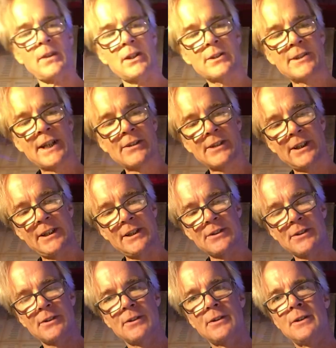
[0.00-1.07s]
Sounds like this.
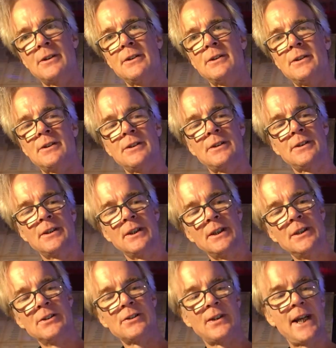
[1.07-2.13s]

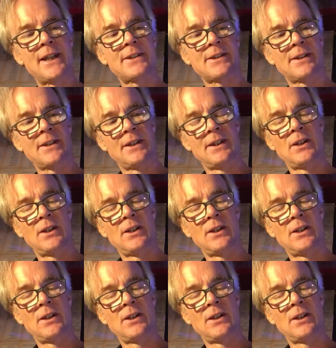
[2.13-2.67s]
So that's